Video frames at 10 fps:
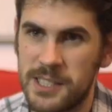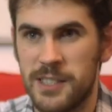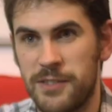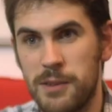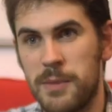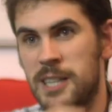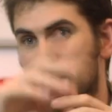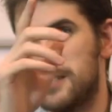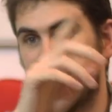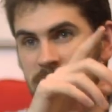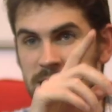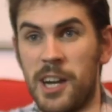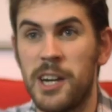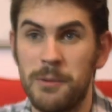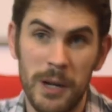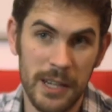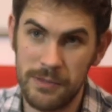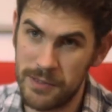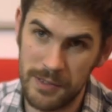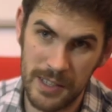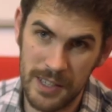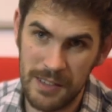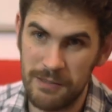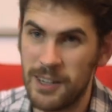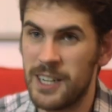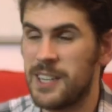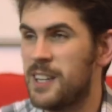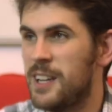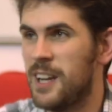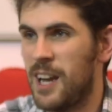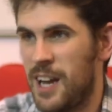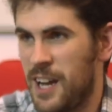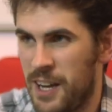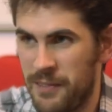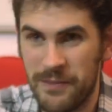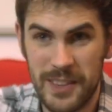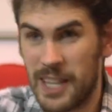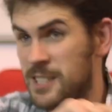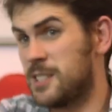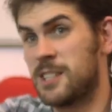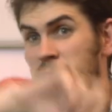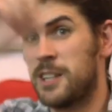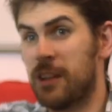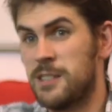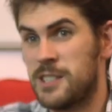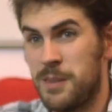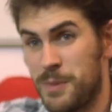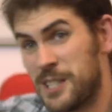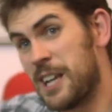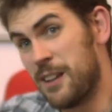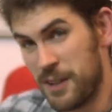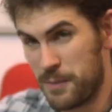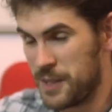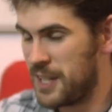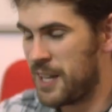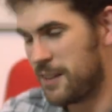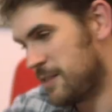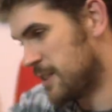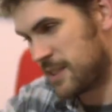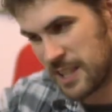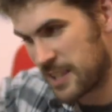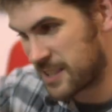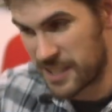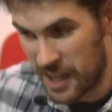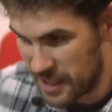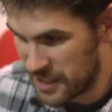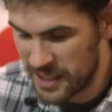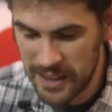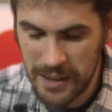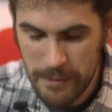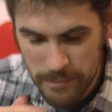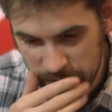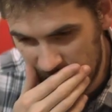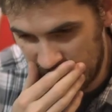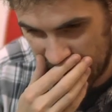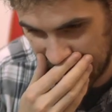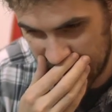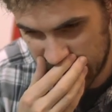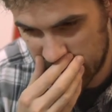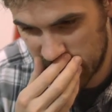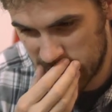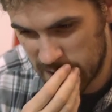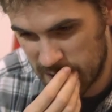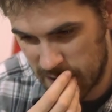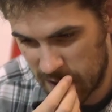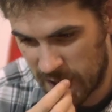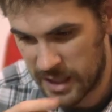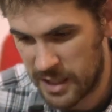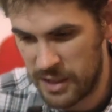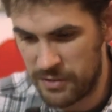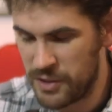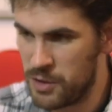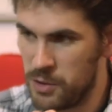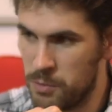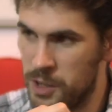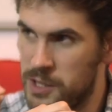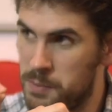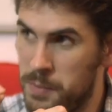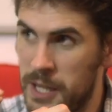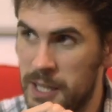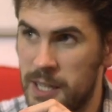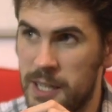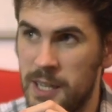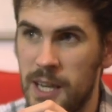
so if you imagine a sine wave, right, um, that just kind of goes up and down, up and down, just like sine. And like if you were to pick